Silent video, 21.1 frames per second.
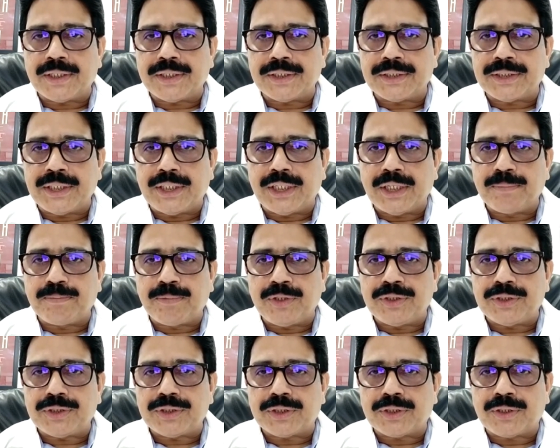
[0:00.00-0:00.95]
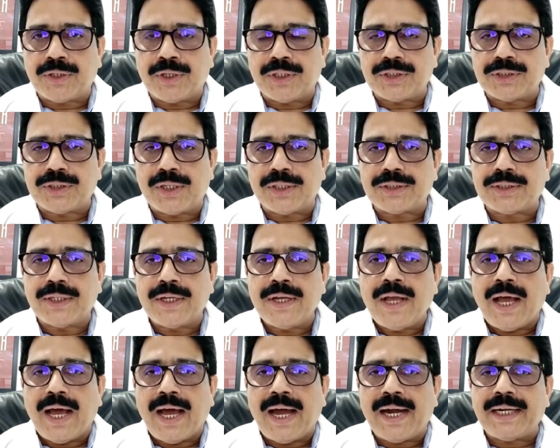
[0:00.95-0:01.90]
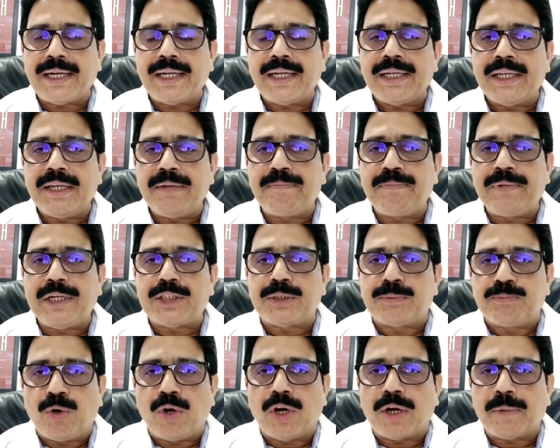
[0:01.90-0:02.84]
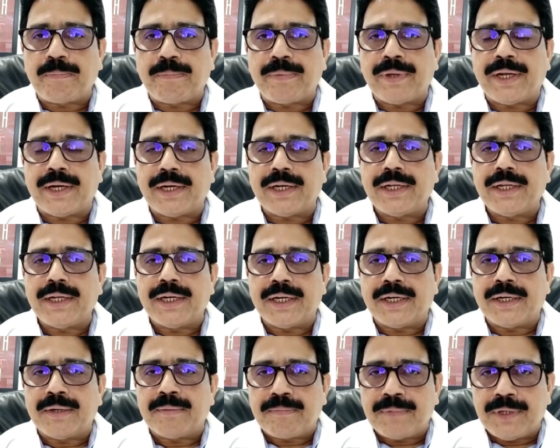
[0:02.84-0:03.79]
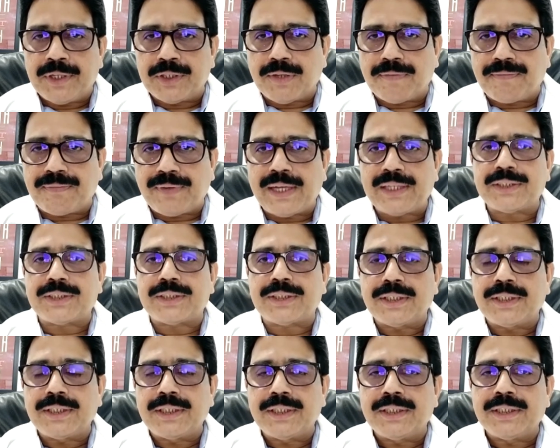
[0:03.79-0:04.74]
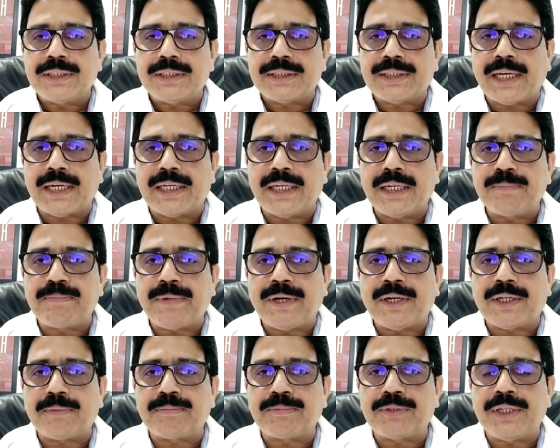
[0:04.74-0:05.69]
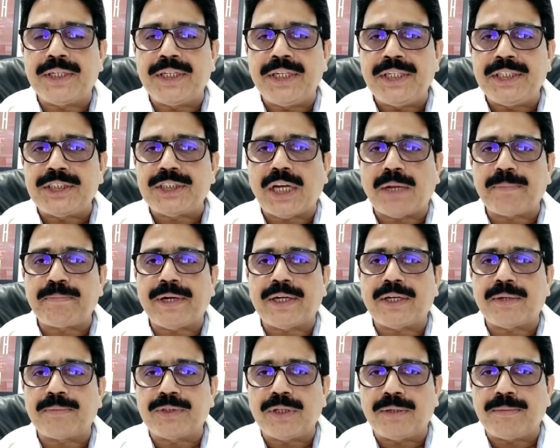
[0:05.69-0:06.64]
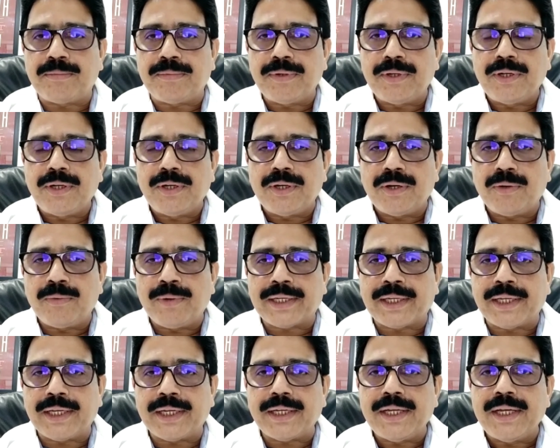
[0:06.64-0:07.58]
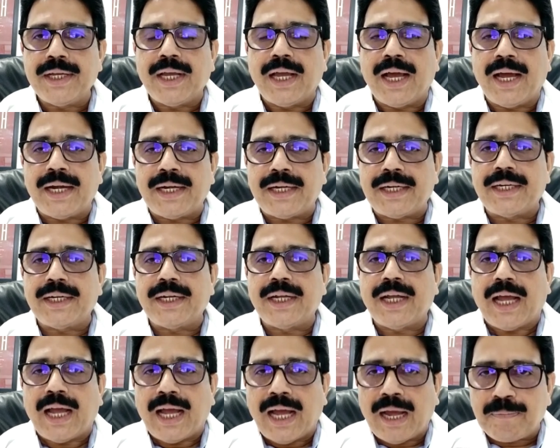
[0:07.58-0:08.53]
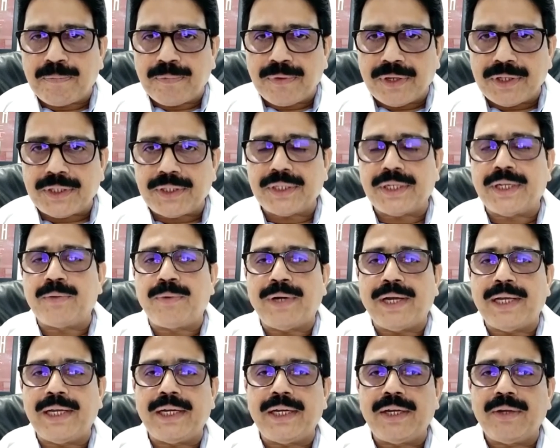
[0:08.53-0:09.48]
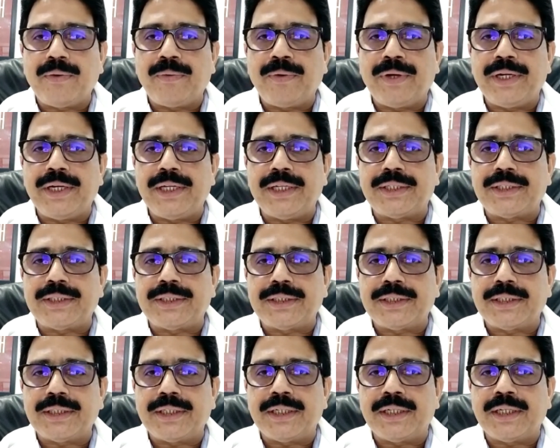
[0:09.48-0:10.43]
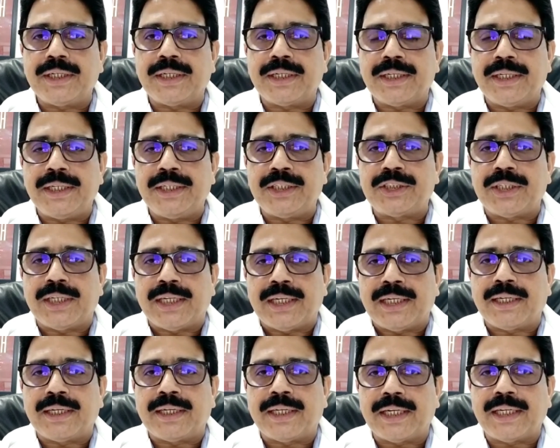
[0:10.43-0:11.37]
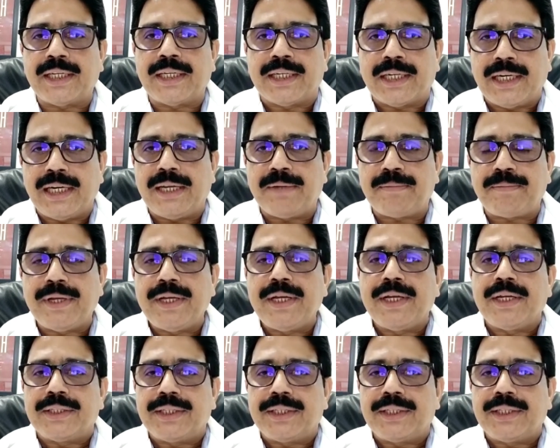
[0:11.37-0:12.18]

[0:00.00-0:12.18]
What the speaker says: sitting conditions and he feels more pain in the first starting part of the initial part of the walking, and after a while when it's getting relief,